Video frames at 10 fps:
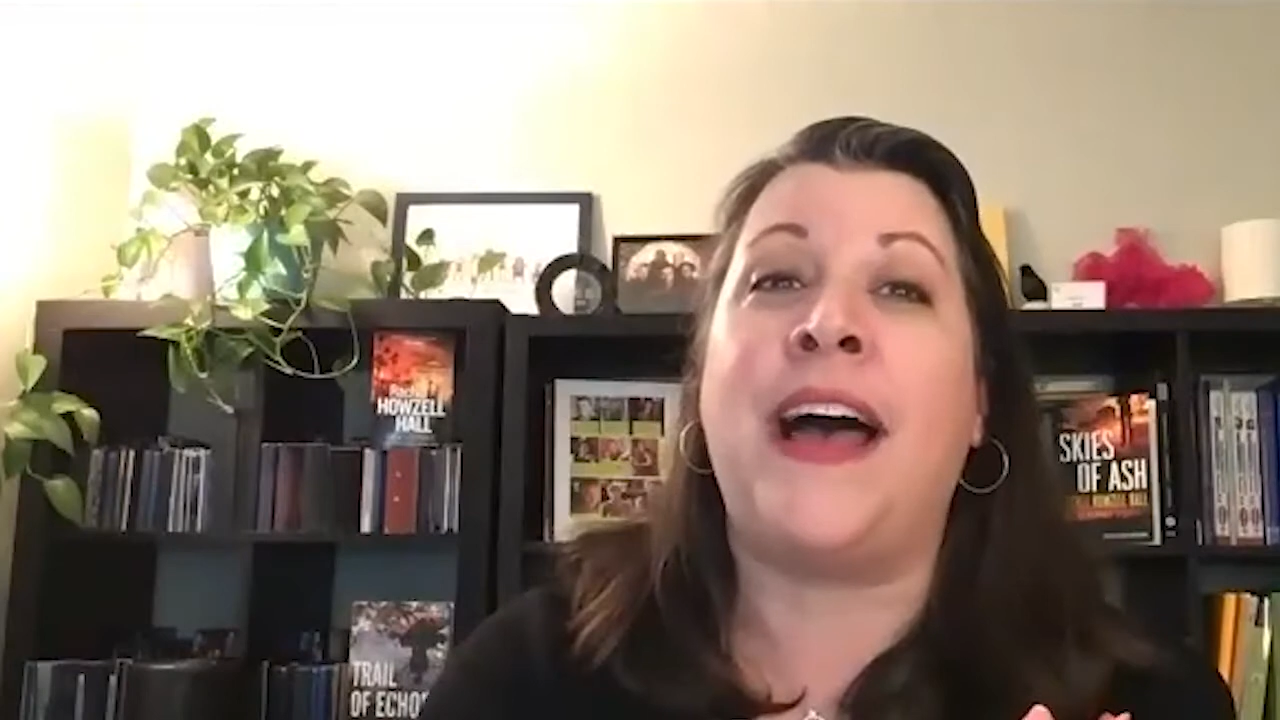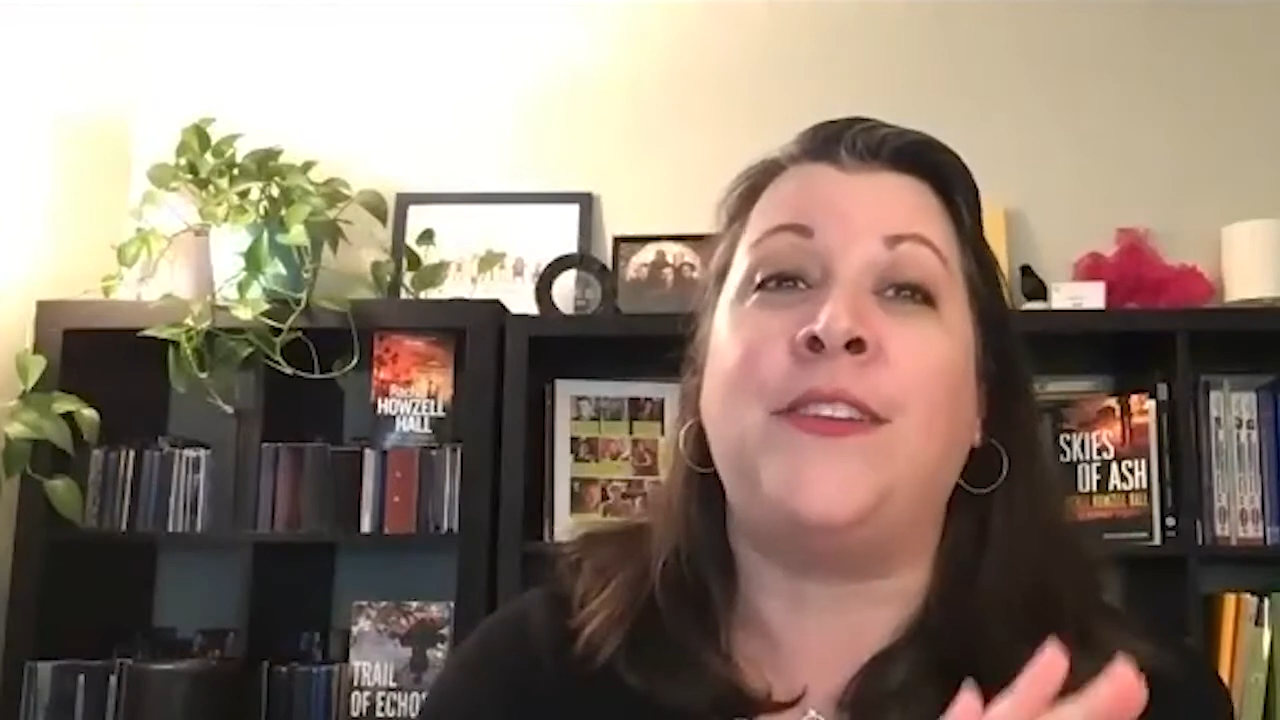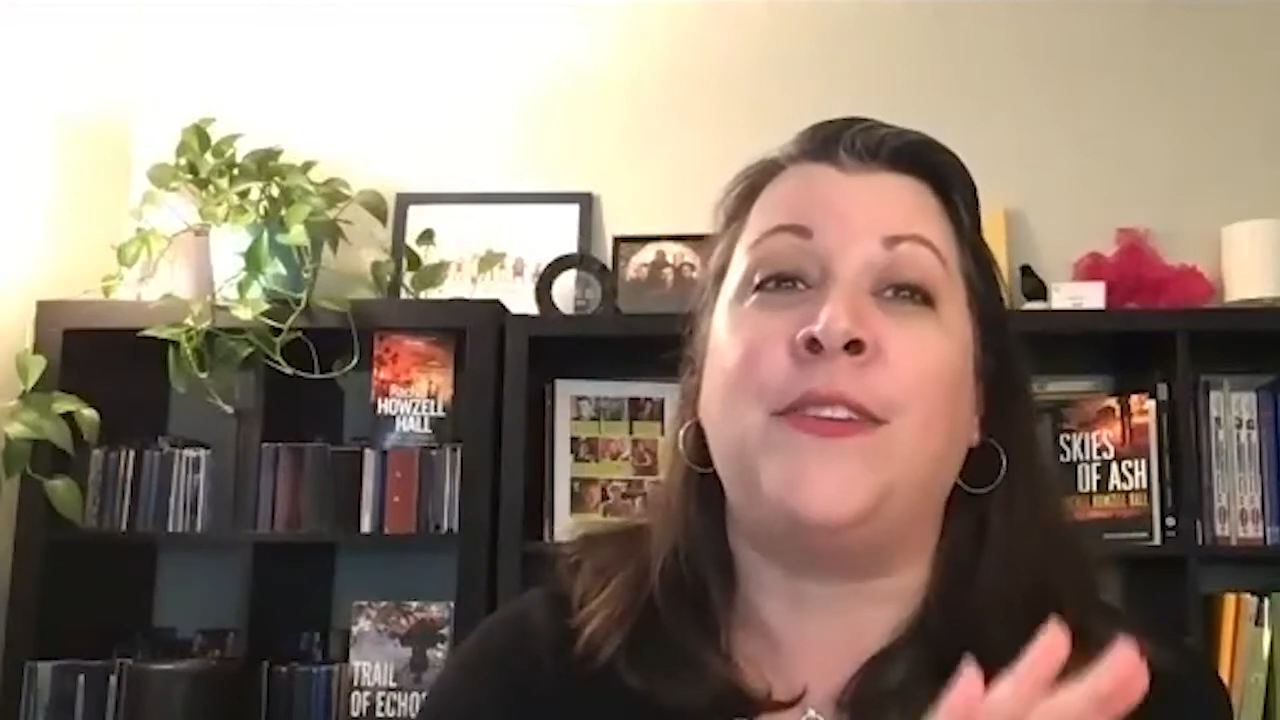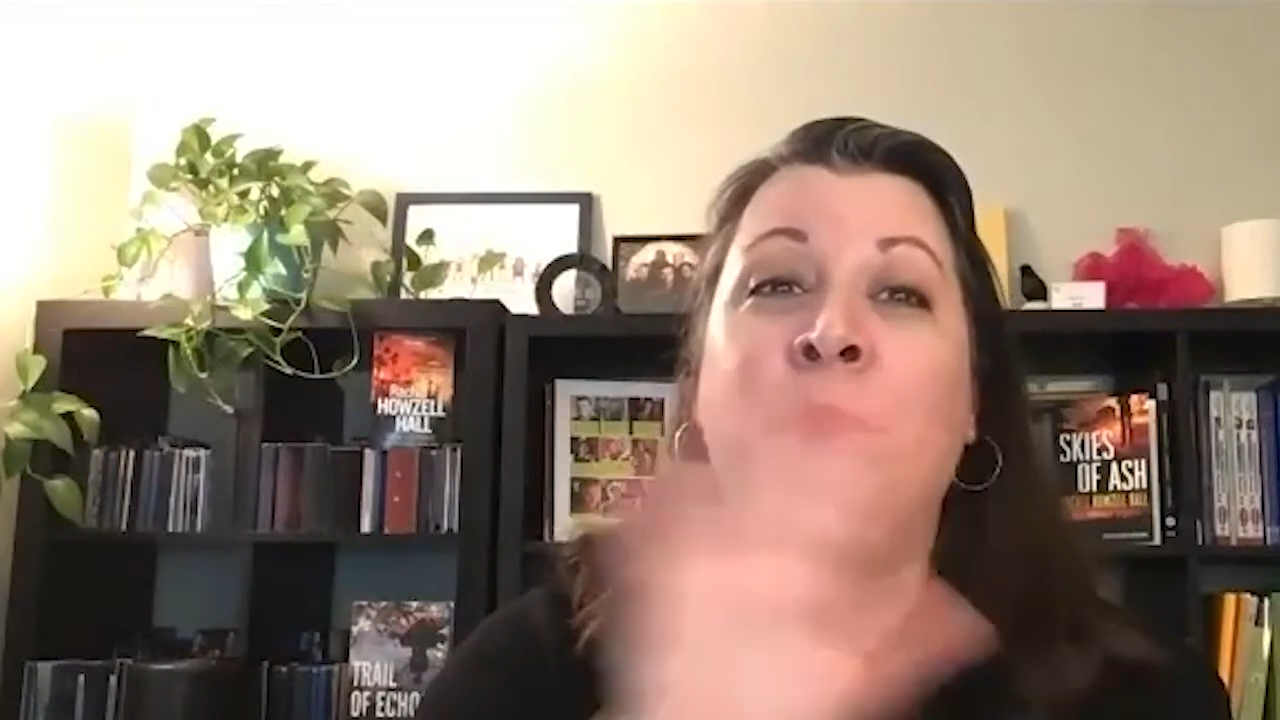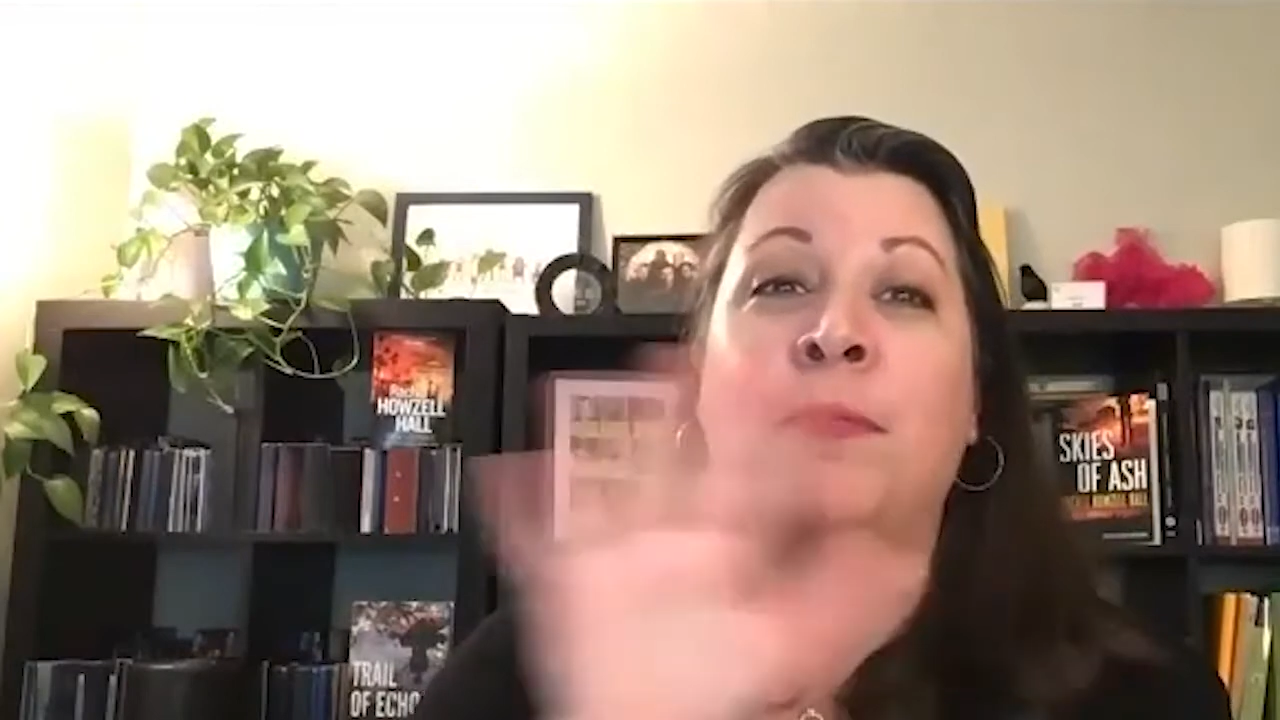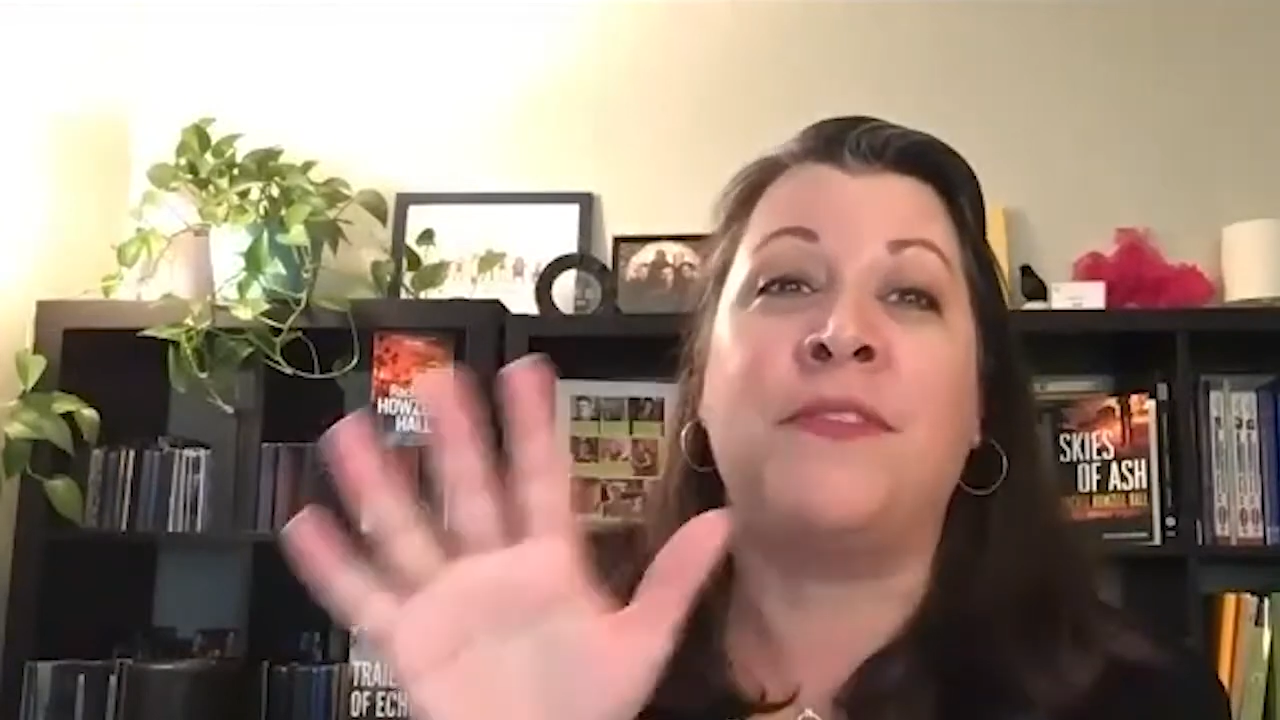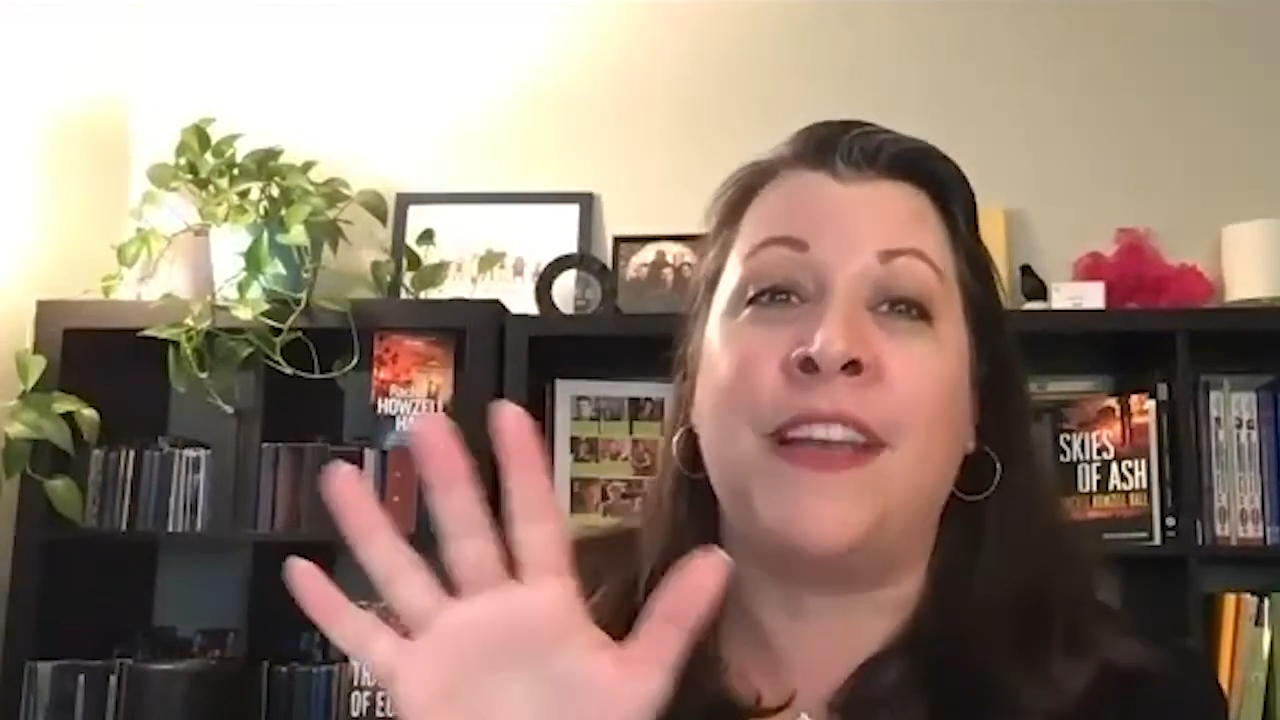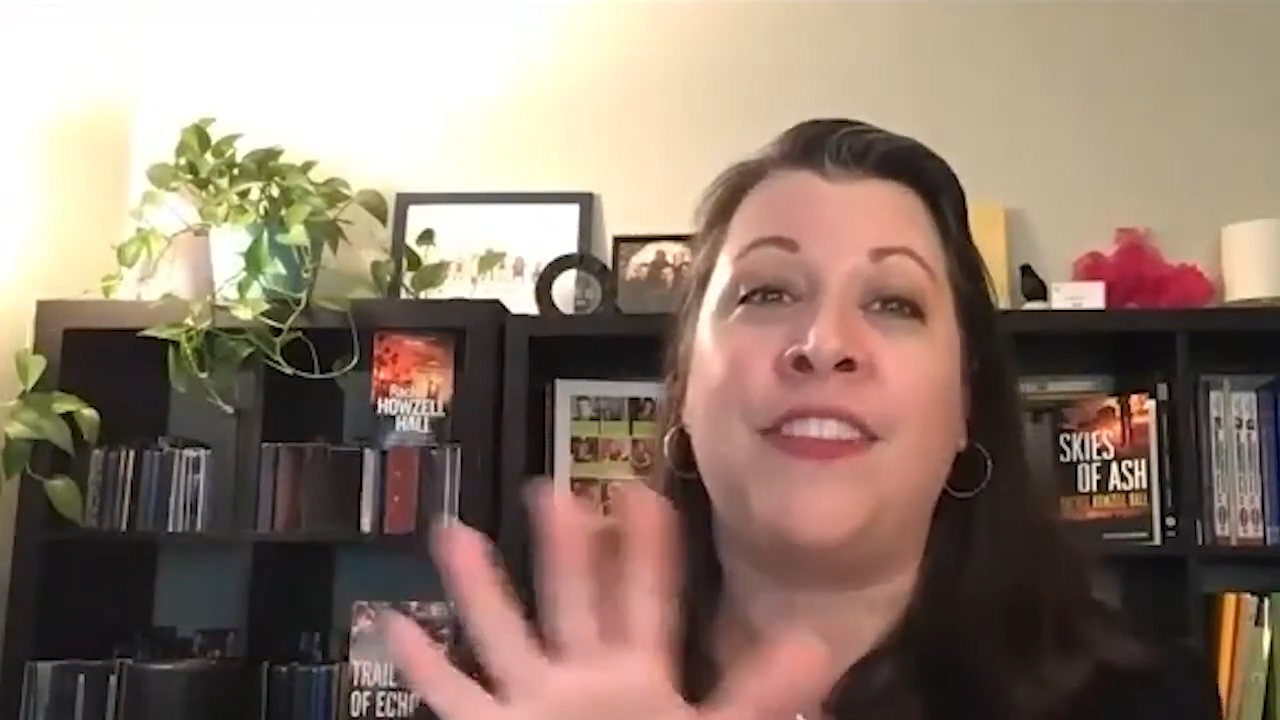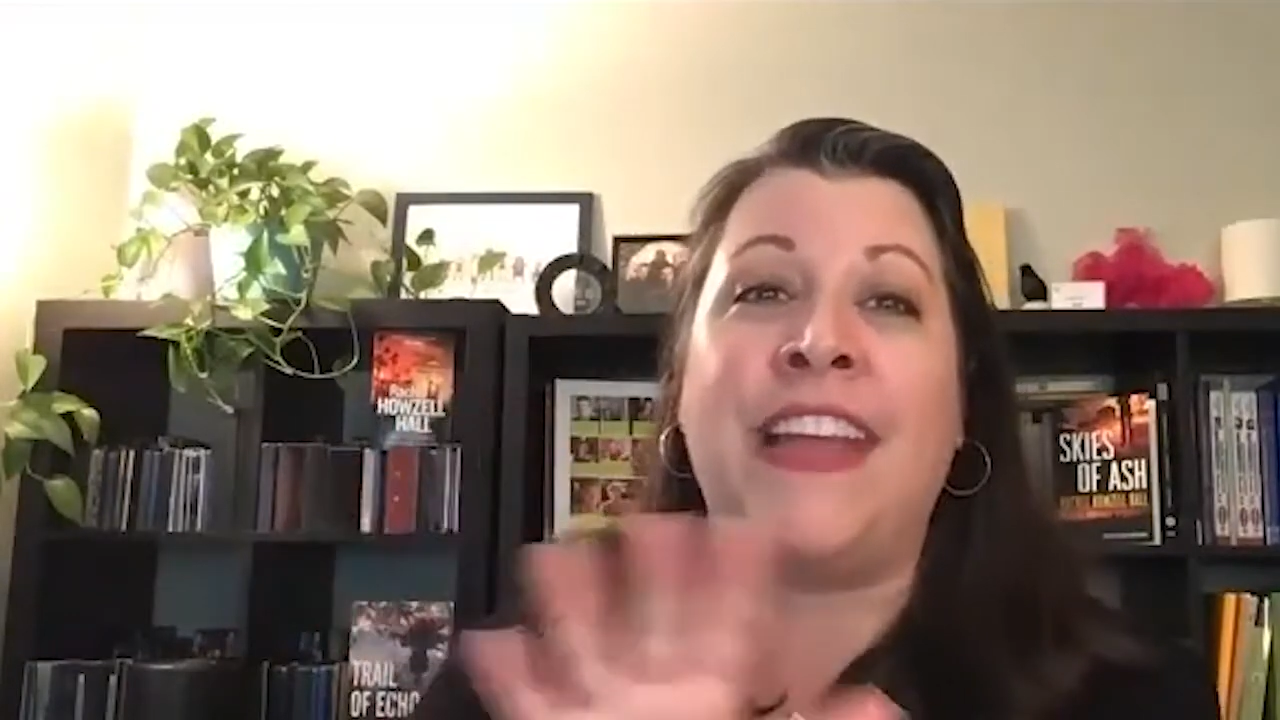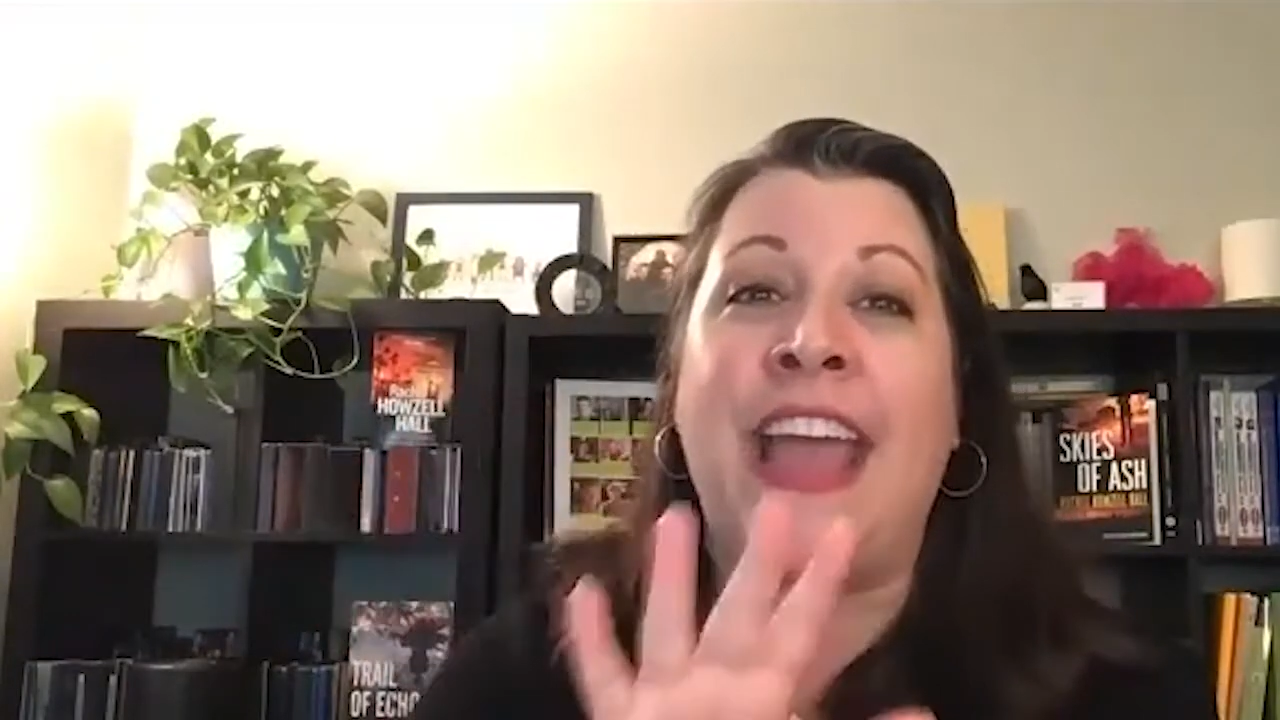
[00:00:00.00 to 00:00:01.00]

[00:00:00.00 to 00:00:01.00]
I do this professionally,